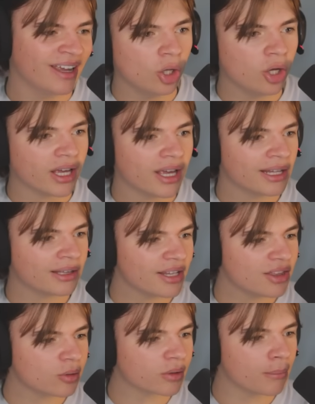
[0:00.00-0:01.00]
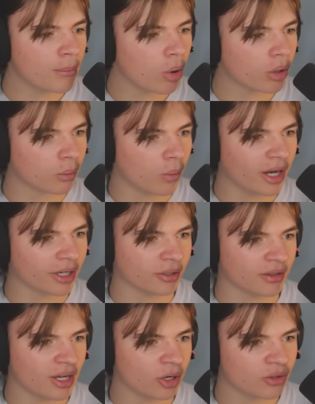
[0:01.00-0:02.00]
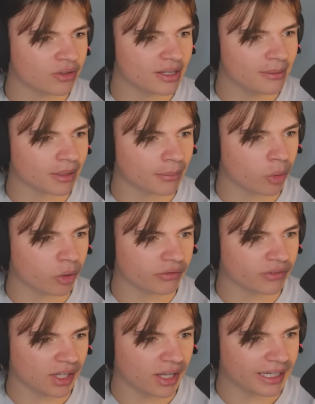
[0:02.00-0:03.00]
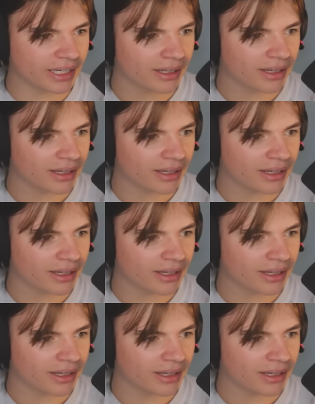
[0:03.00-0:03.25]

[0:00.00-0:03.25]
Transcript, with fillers: Look, it's like there's more water. The earth seems more flooded.